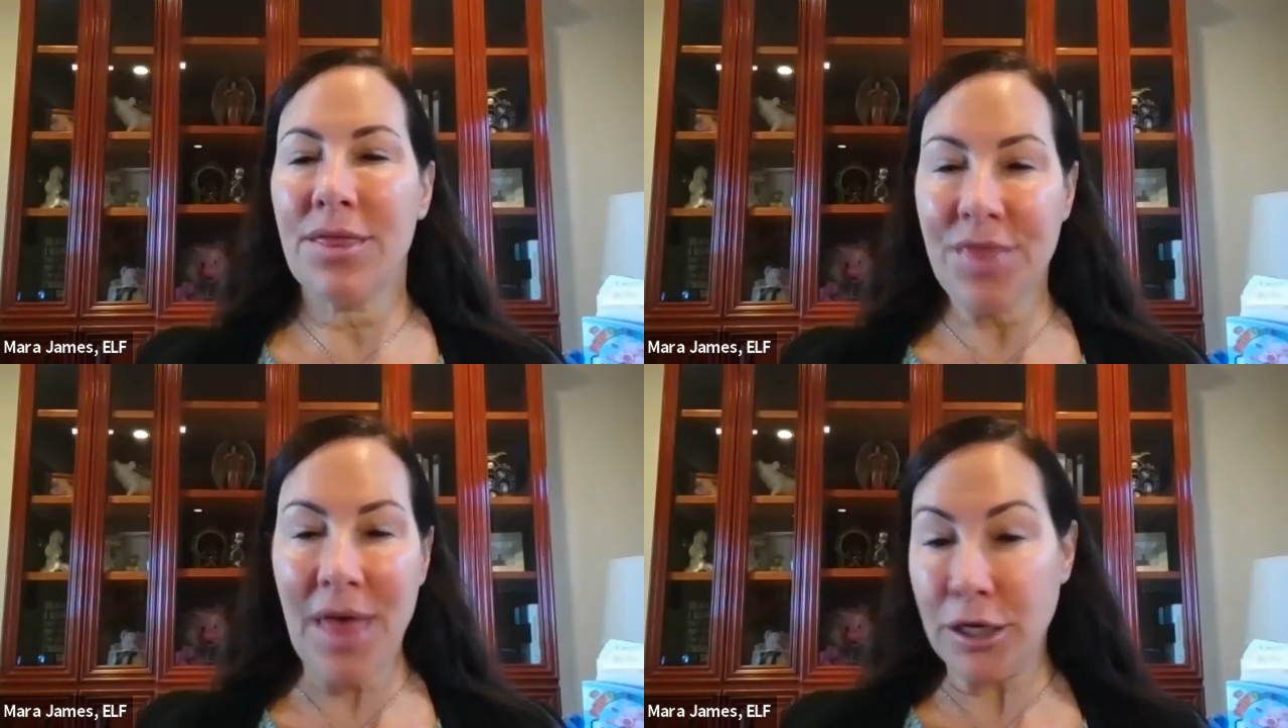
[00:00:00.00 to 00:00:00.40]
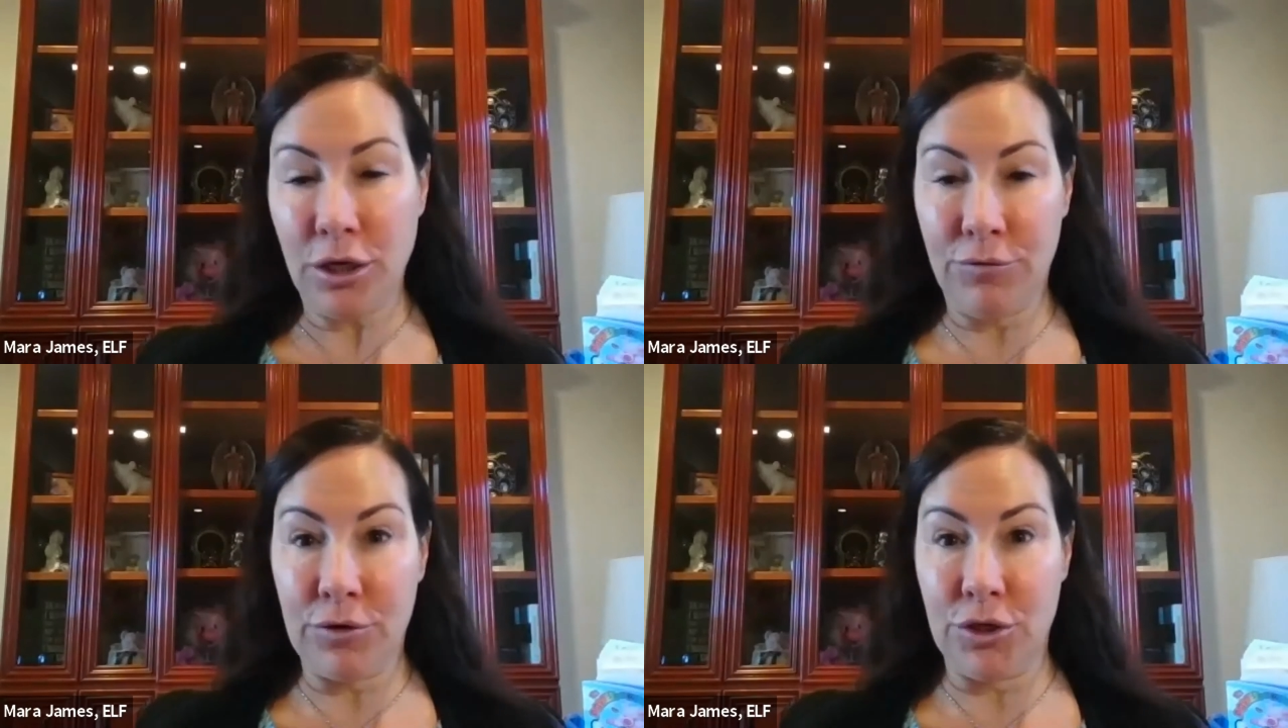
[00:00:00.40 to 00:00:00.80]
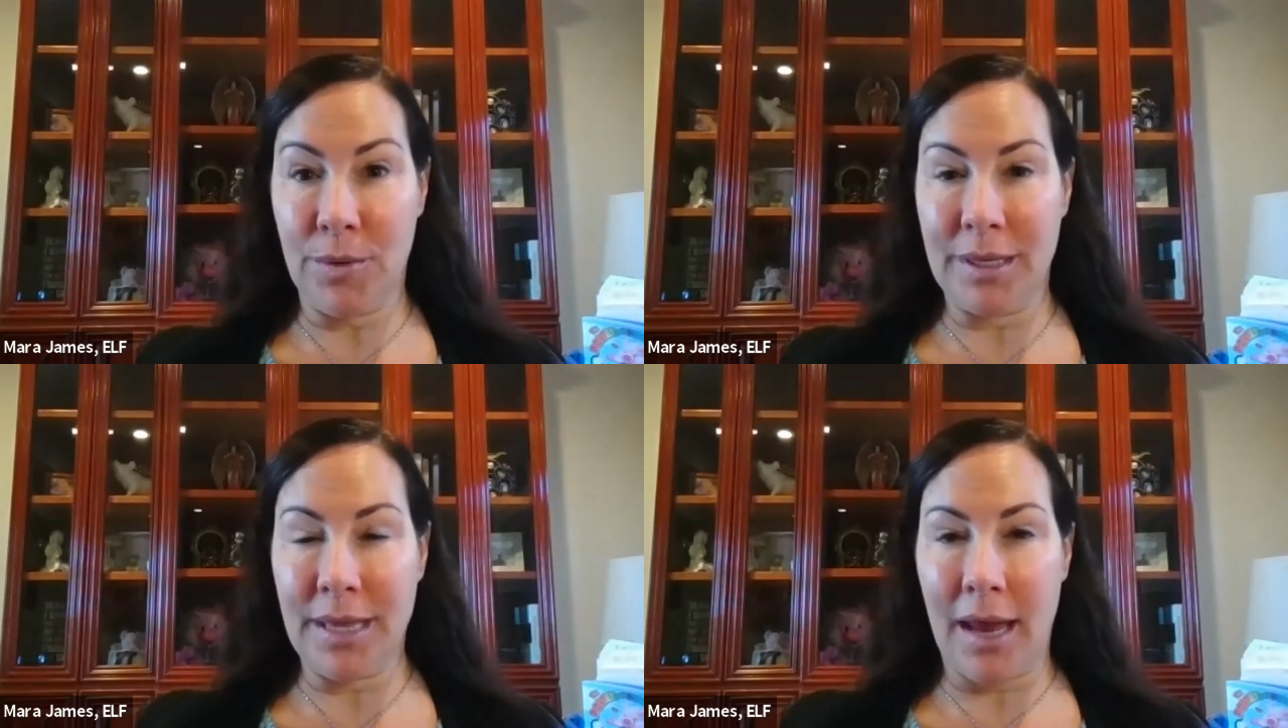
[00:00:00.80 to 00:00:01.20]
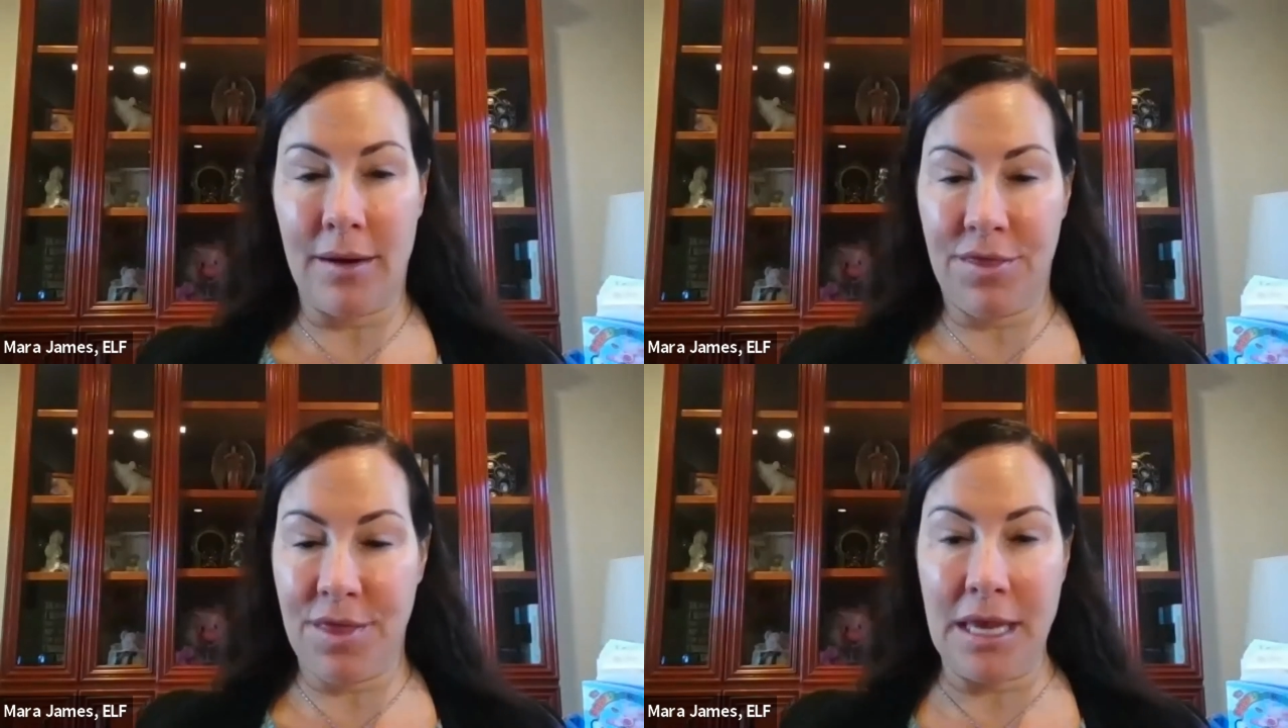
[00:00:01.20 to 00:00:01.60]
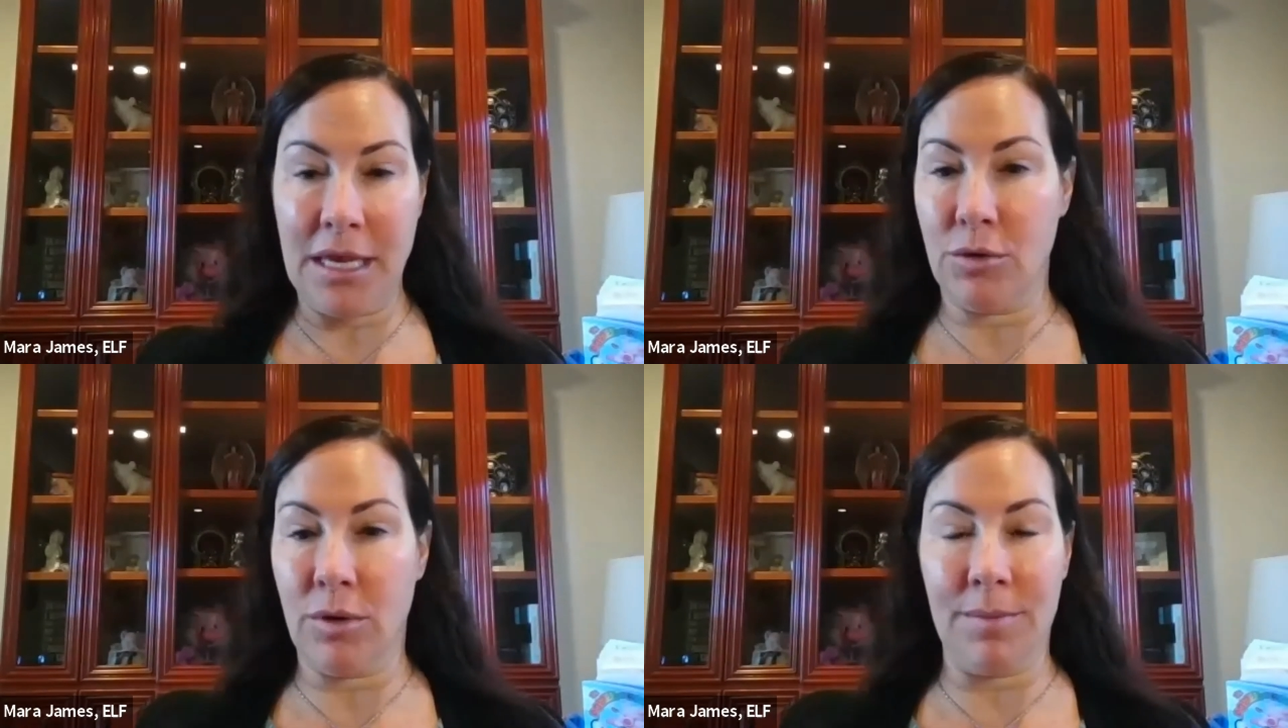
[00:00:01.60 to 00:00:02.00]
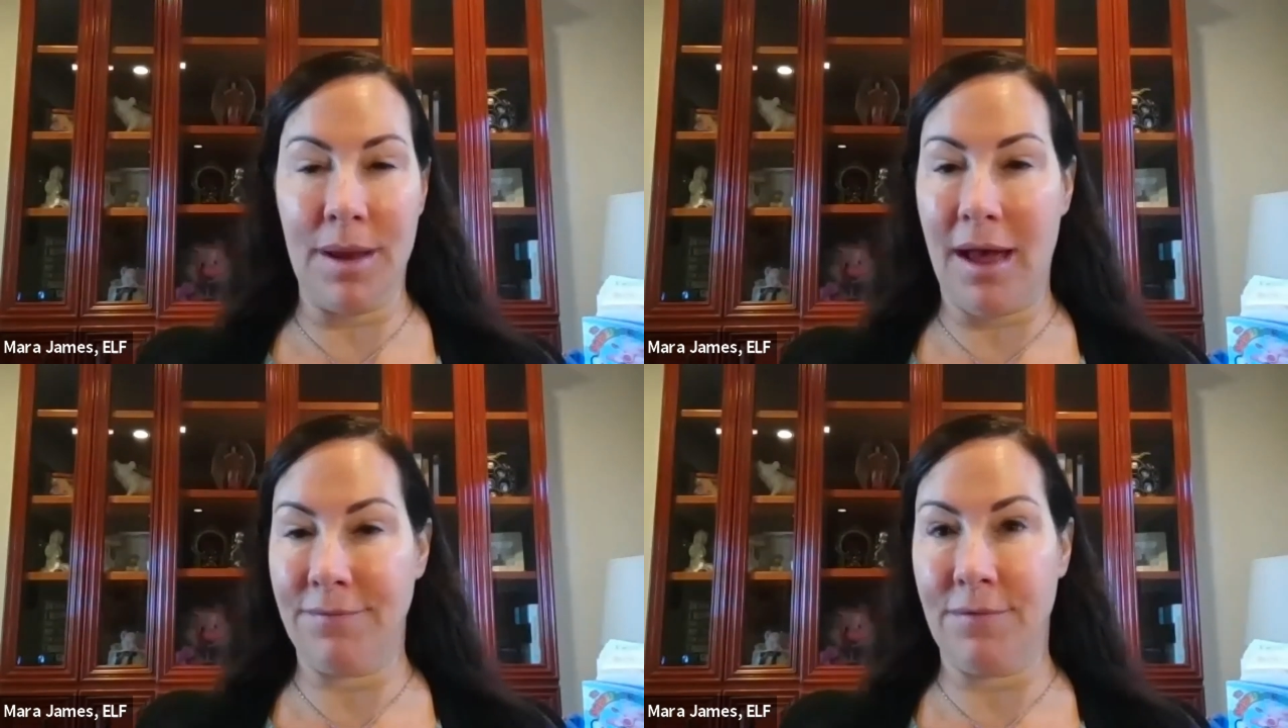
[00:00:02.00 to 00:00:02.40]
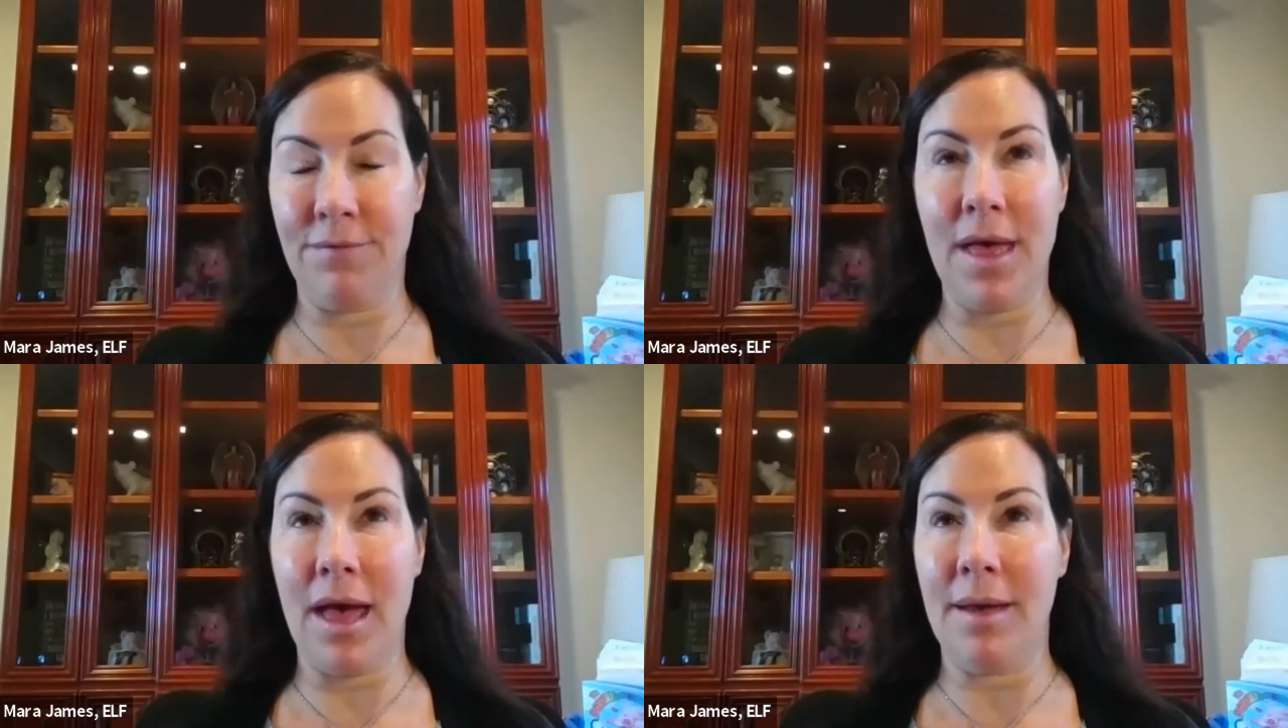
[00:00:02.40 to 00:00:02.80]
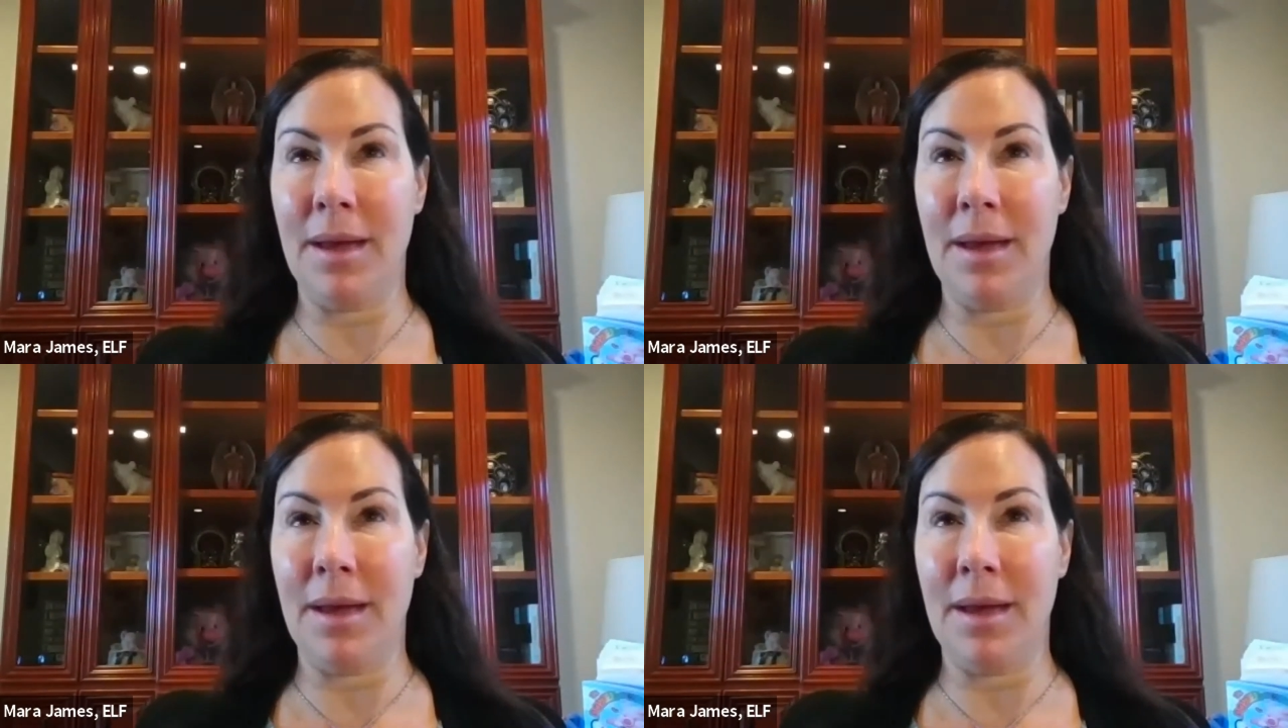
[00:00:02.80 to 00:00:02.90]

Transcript: Thank you for doing that. Thank you on behalf of them,